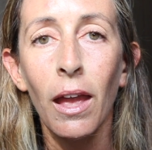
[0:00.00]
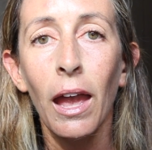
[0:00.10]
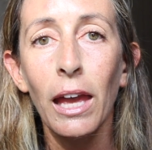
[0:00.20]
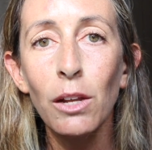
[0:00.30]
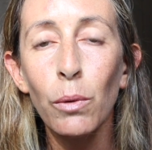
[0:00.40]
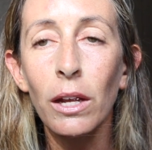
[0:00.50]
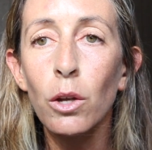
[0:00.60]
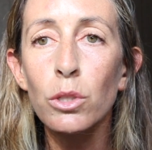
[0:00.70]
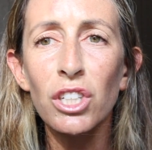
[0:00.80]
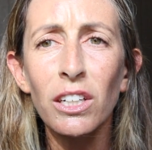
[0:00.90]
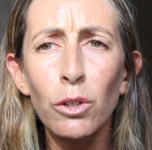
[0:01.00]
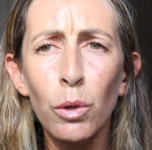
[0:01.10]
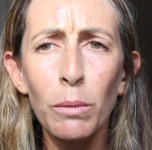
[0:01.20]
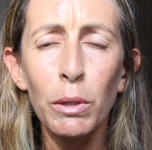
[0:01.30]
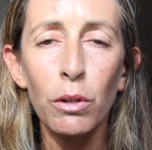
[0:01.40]
Anyway, go check out
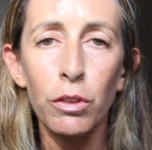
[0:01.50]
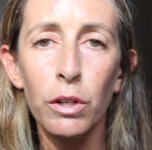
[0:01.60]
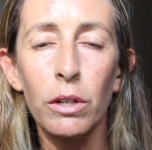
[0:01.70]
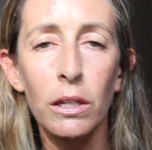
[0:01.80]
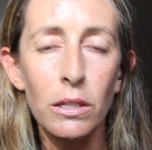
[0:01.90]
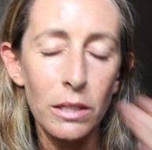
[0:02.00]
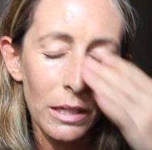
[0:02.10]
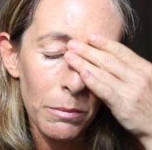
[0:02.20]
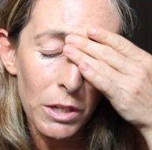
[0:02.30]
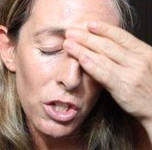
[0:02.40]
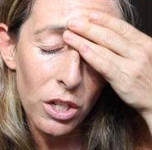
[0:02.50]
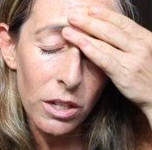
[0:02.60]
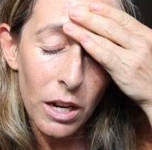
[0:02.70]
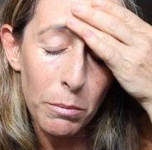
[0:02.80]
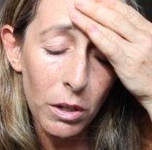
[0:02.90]
Green Beauty Theory because, like I
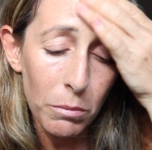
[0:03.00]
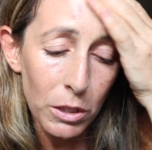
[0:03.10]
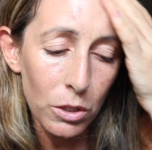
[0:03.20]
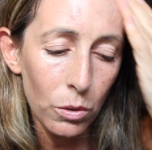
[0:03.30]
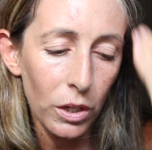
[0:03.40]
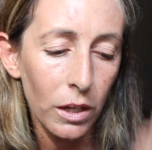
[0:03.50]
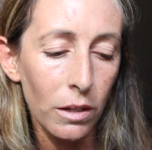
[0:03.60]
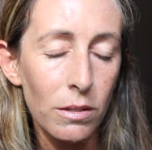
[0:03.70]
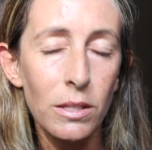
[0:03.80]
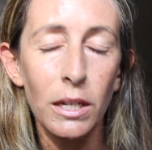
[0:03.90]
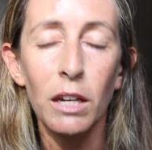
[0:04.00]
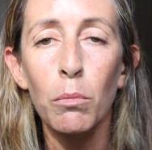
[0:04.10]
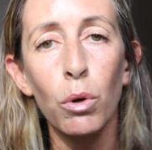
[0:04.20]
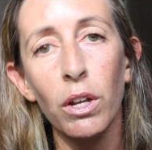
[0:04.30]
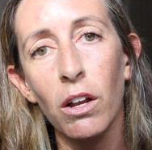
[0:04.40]
mentioned, I'm going to be doing Sunday
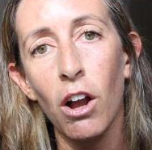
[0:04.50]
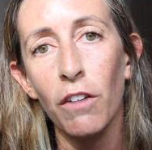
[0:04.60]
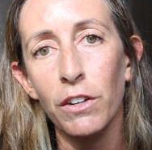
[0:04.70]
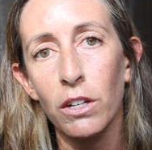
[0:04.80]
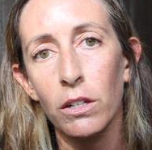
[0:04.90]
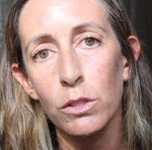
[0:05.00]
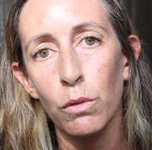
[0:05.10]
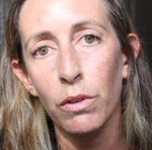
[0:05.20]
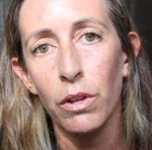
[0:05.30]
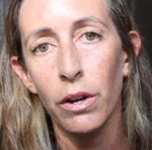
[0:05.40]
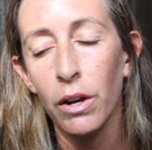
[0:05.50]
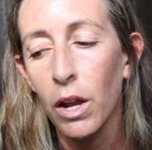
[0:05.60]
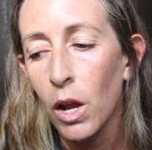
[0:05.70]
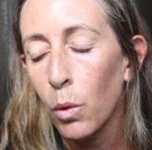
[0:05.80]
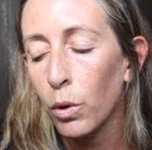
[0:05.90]
morning coffee talks over there
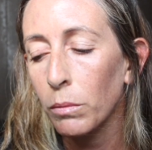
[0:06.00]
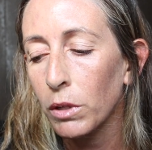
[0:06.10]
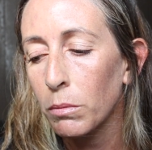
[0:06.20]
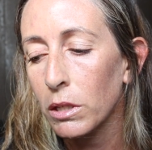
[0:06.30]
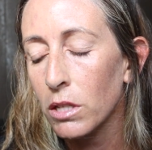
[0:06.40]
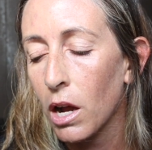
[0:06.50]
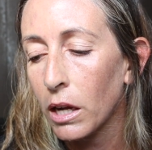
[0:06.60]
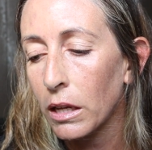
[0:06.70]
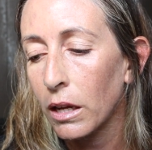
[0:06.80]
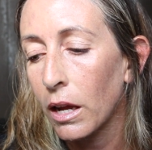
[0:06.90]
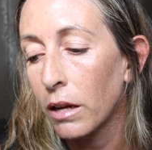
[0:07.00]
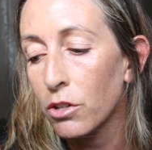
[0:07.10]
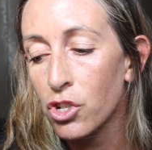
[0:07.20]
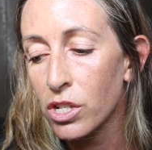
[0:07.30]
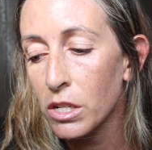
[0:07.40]
where I'm going to be
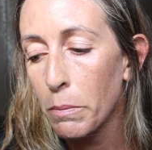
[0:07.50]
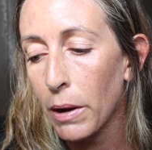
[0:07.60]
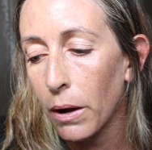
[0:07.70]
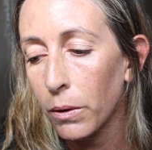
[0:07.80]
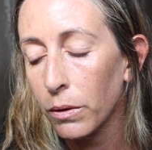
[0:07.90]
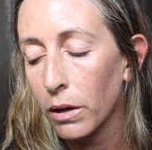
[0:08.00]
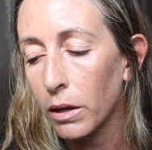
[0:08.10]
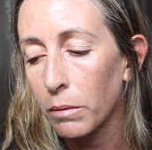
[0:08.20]
talking just about